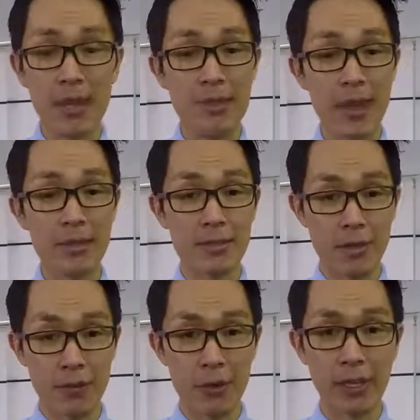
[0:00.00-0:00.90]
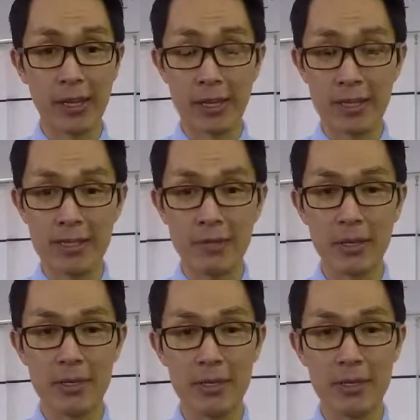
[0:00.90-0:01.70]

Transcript: that a sufferer can exhibit.